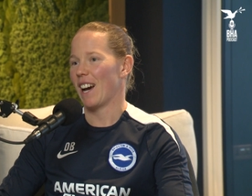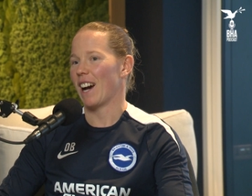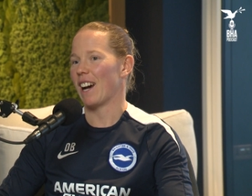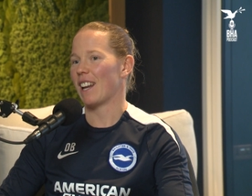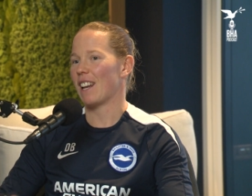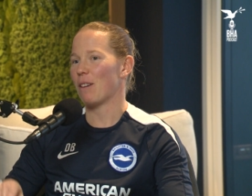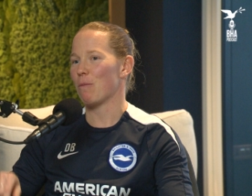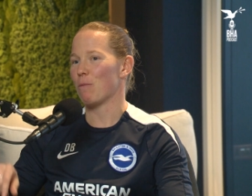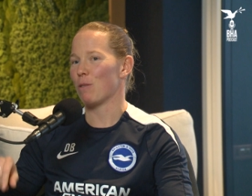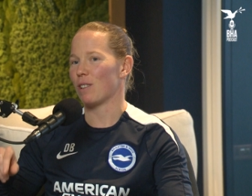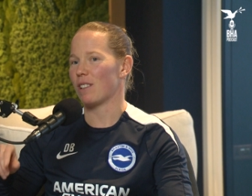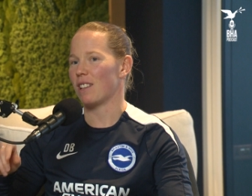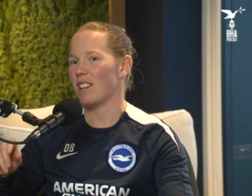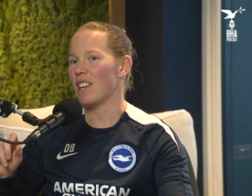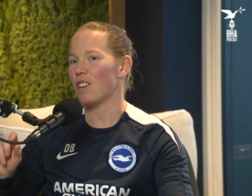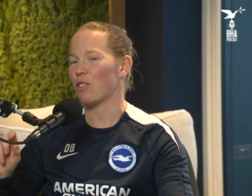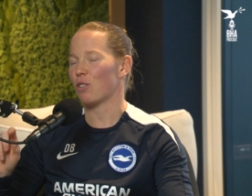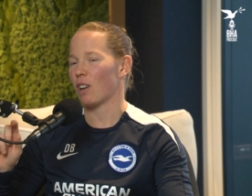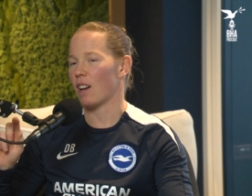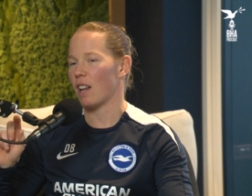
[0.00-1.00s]
And it was
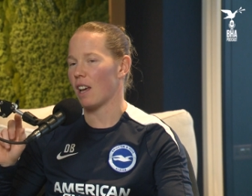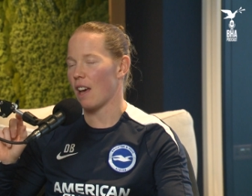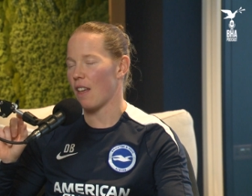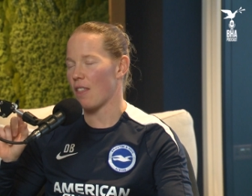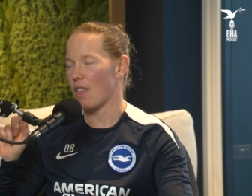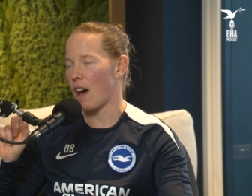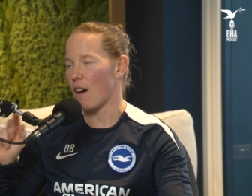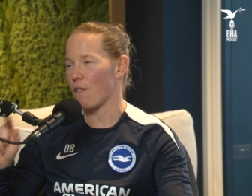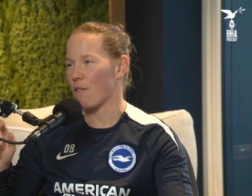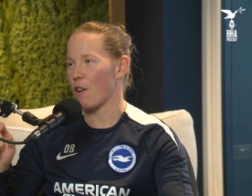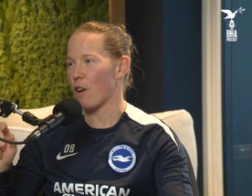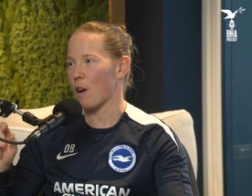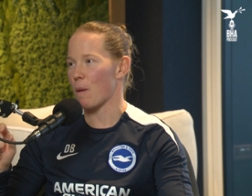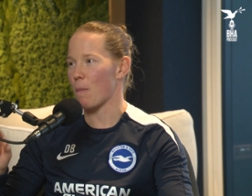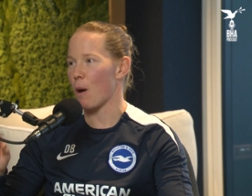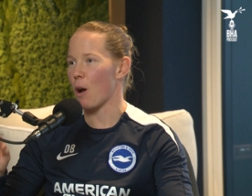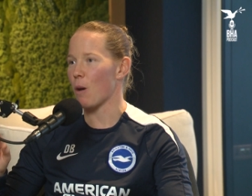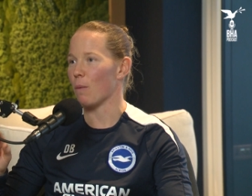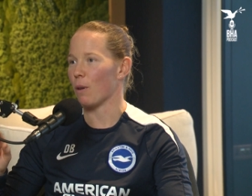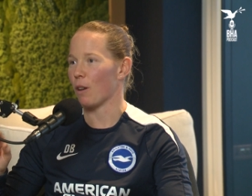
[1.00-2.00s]
literally at that very
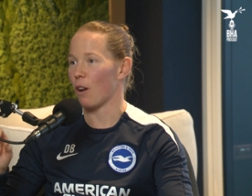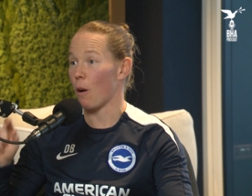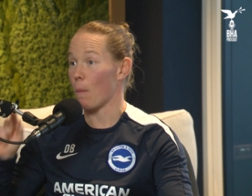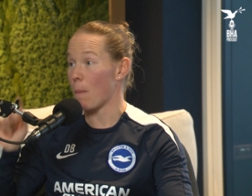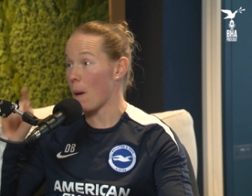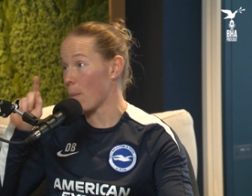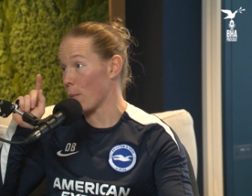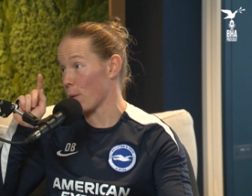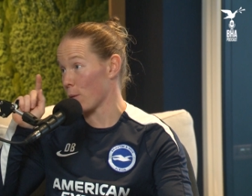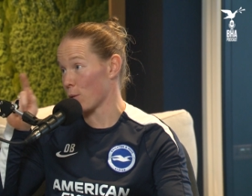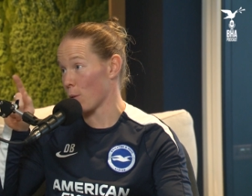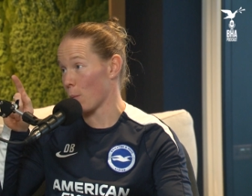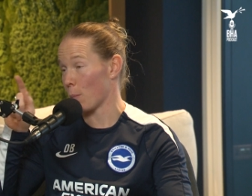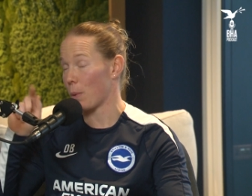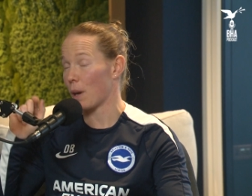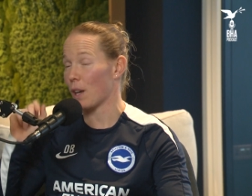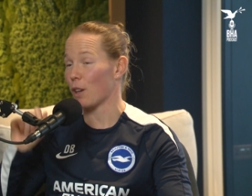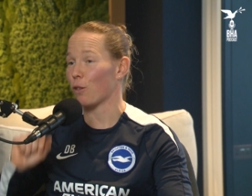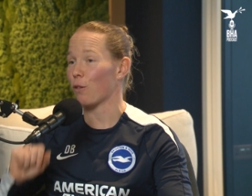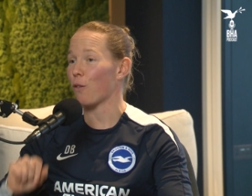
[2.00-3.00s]
moment, I remember it was on
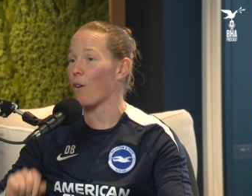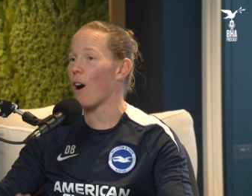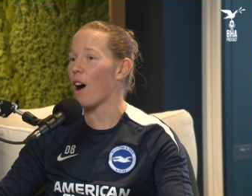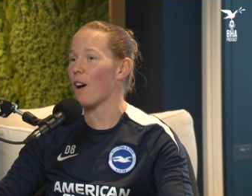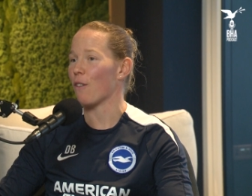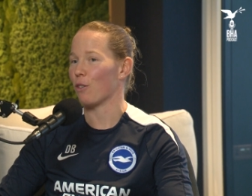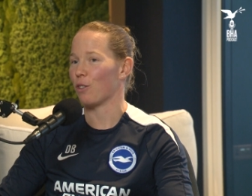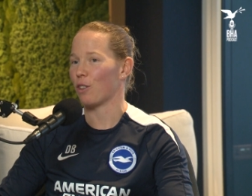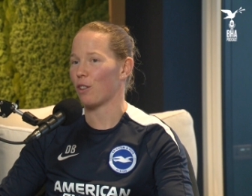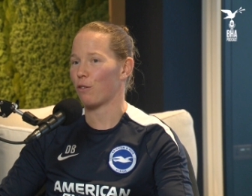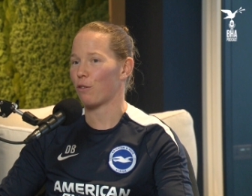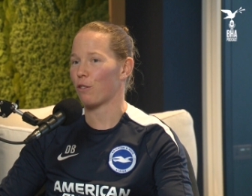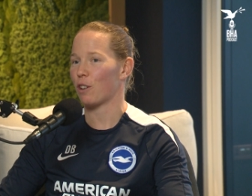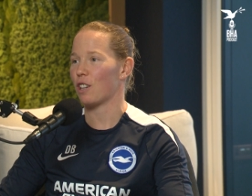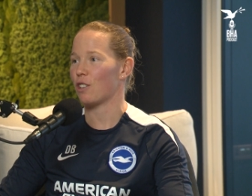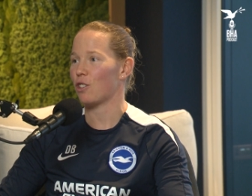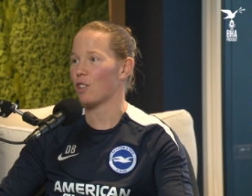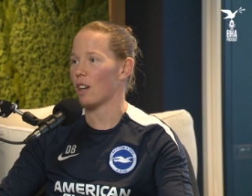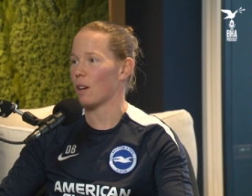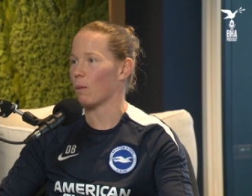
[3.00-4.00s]
pitch 5 on the
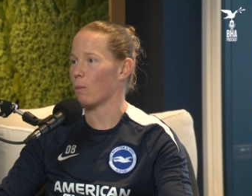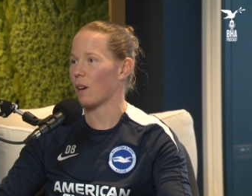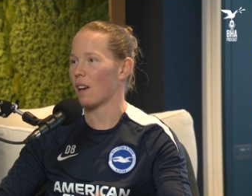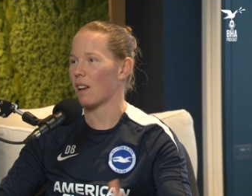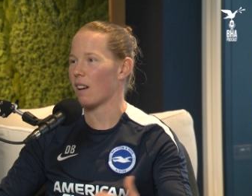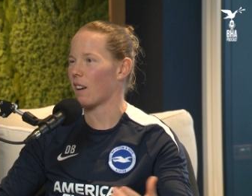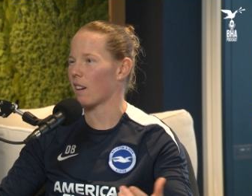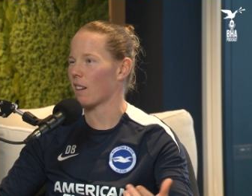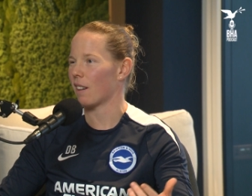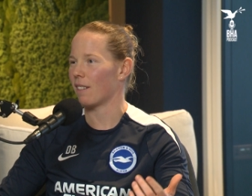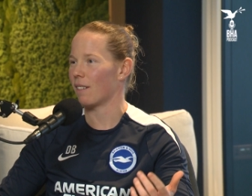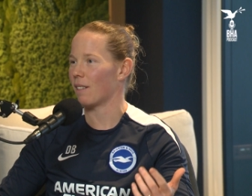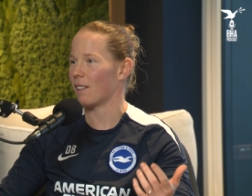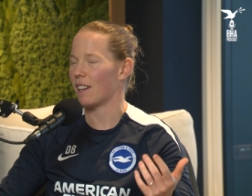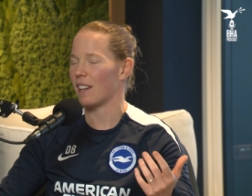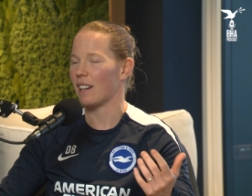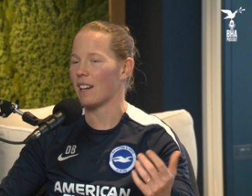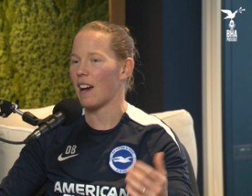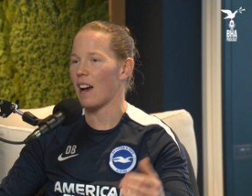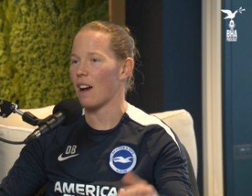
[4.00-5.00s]
3G, and we had like a
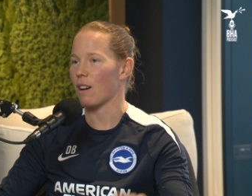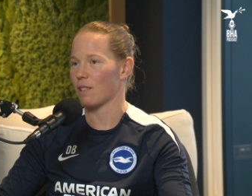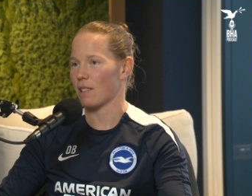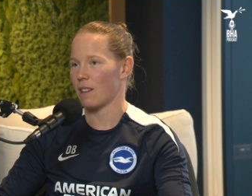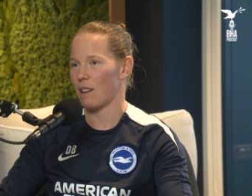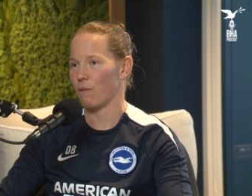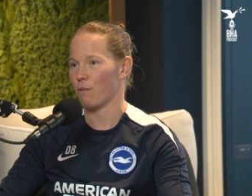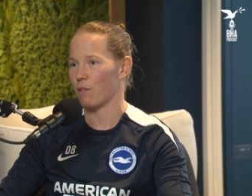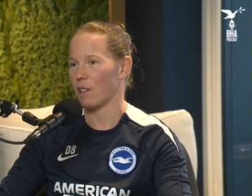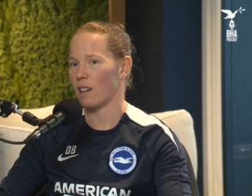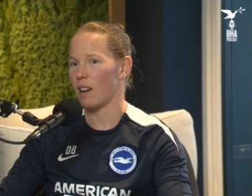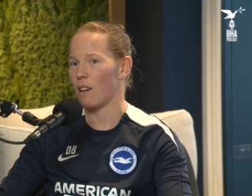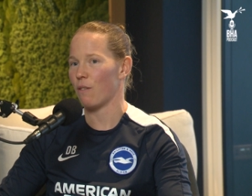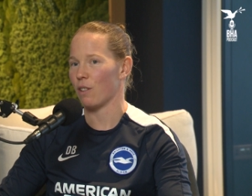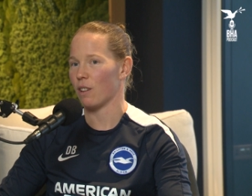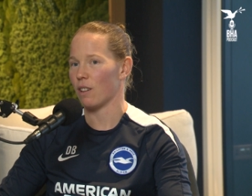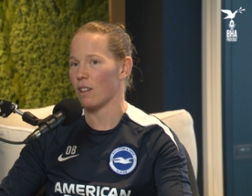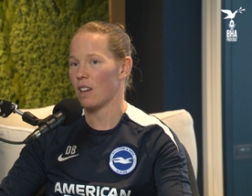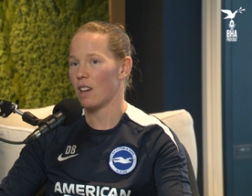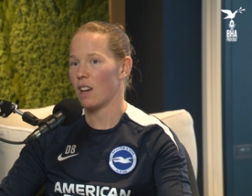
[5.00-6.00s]
in-house
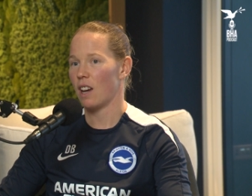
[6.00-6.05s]
11v11,